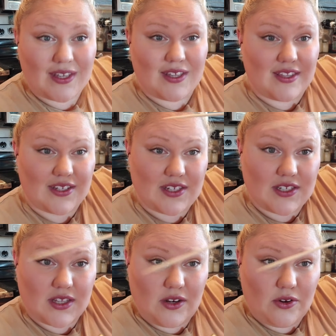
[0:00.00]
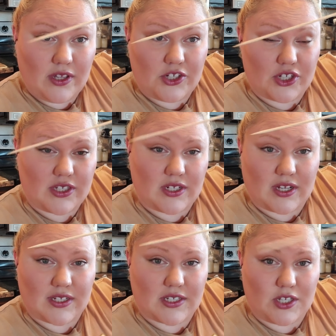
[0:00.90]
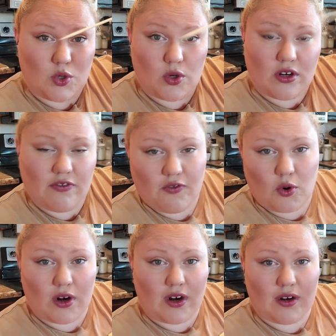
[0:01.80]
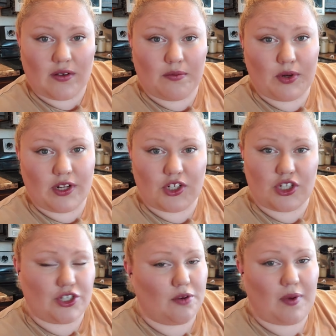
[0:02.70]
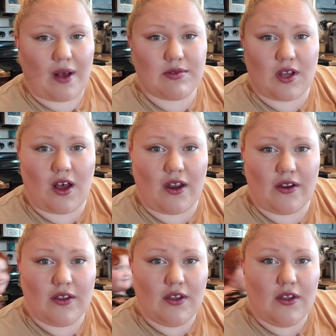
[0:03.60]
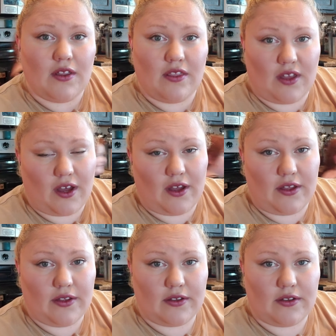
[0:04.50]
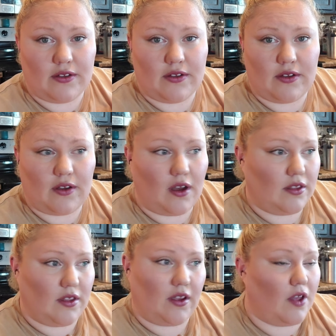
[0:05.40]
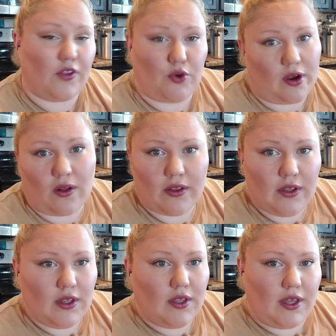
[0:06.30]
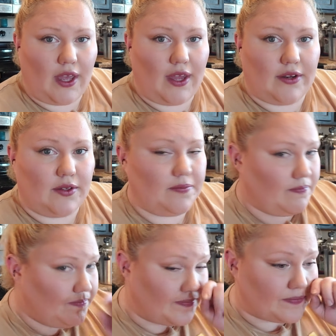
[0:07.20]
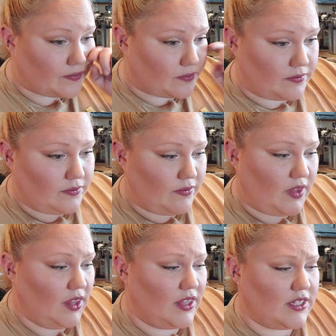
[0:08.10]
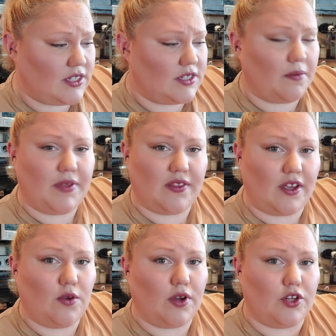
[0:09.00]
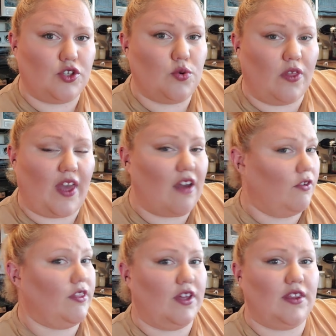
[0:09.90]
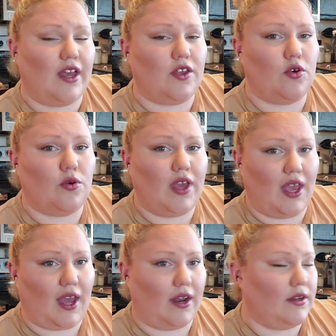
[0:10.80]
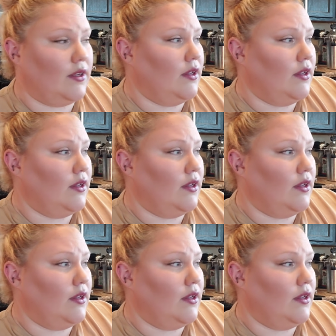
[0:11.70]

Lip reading: This is literally just a skewer for putting shish kebabs on the grill. And this is something that you want to do with everything that you can.